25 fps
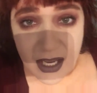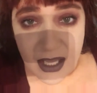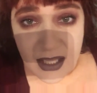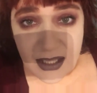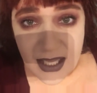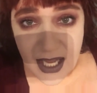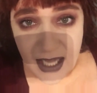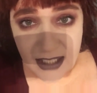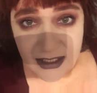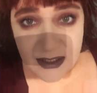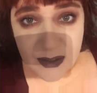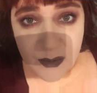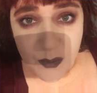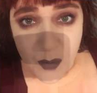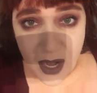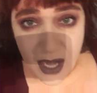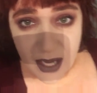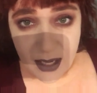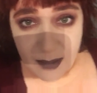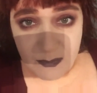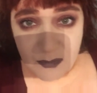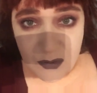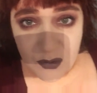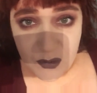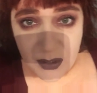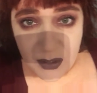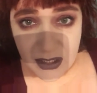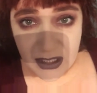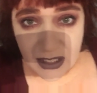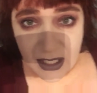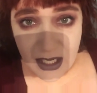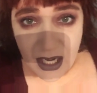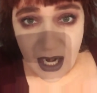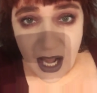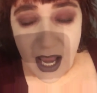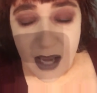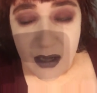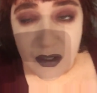That's why I'm doing
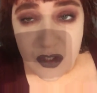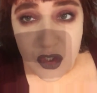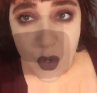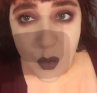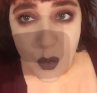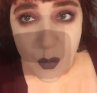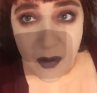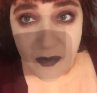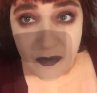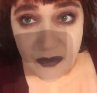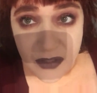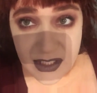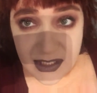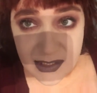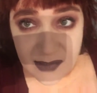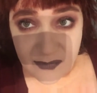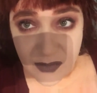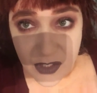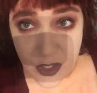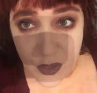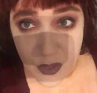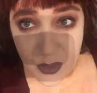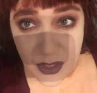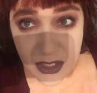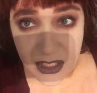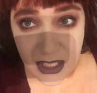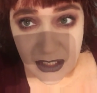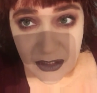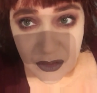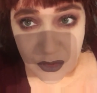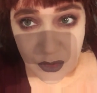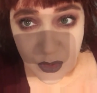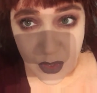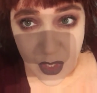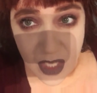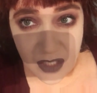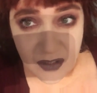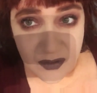it. I don't want this video to get
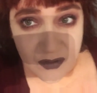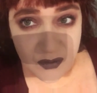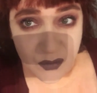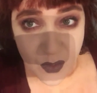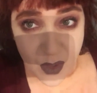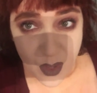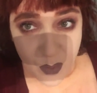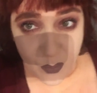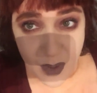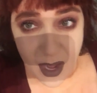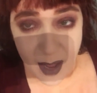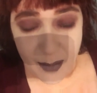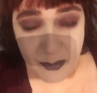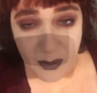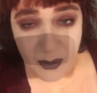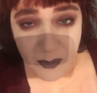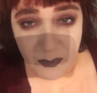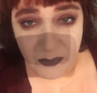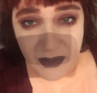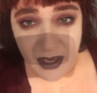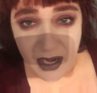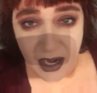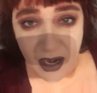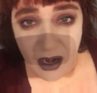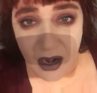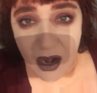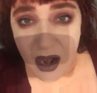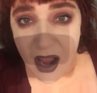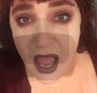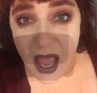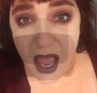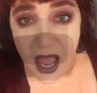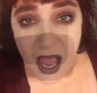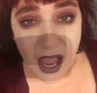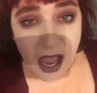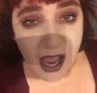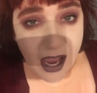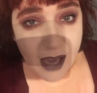too long, so I'll wrap up there.
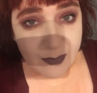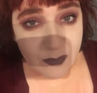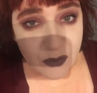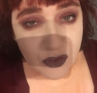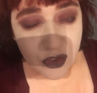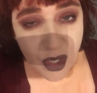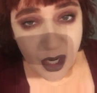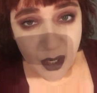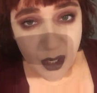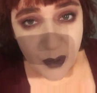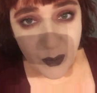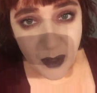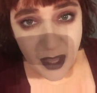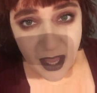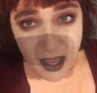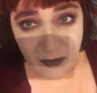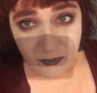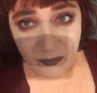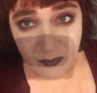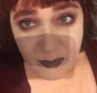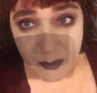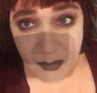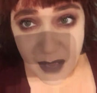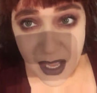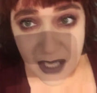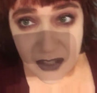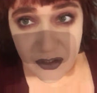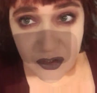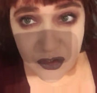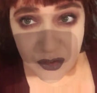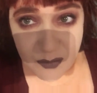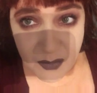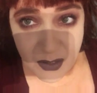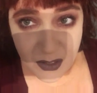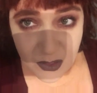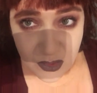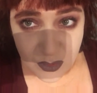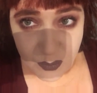I'm sure I will have
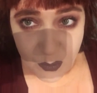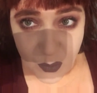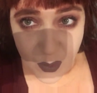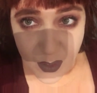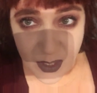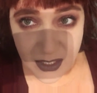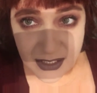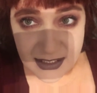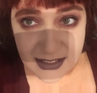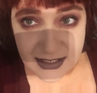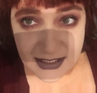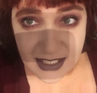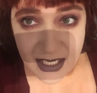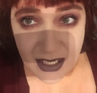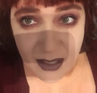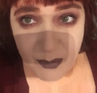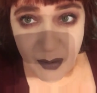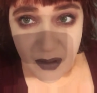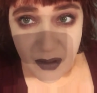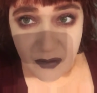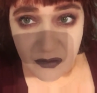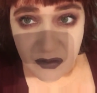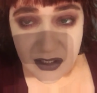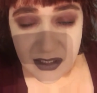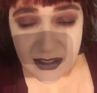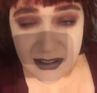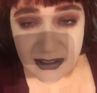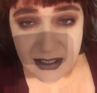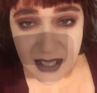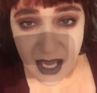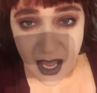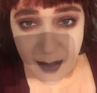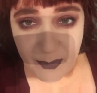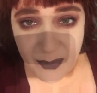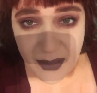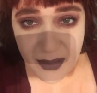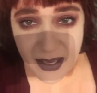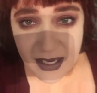much, much more to say about this
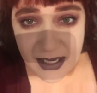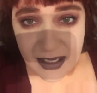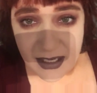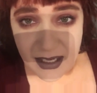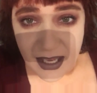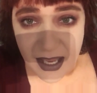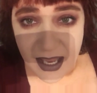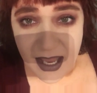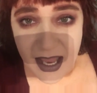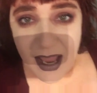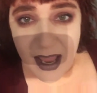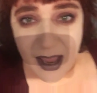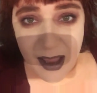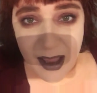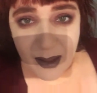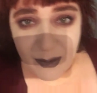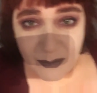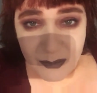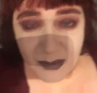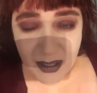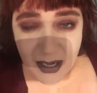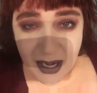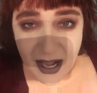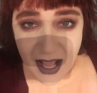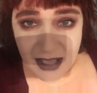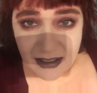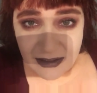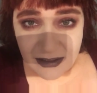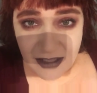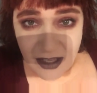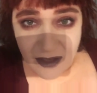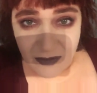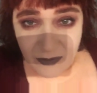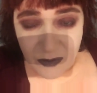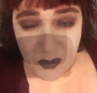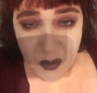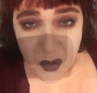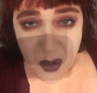topic. But I
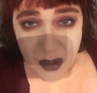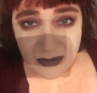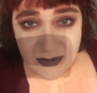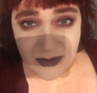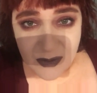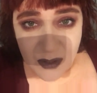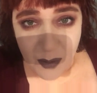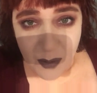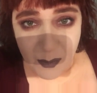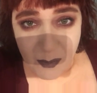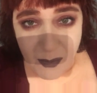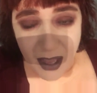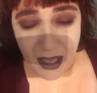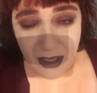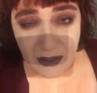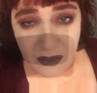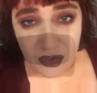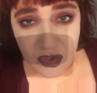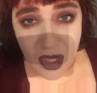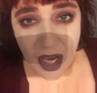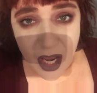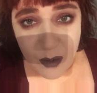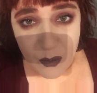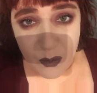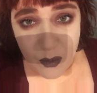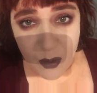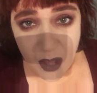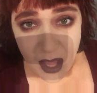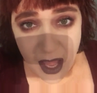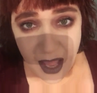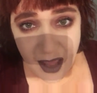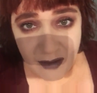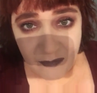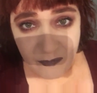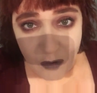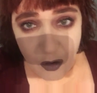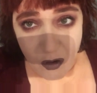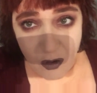love you all so much. I will
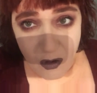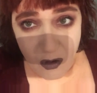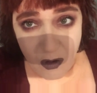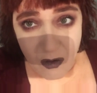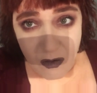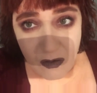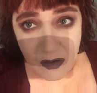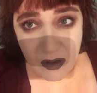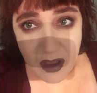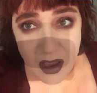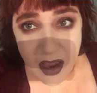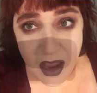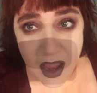have all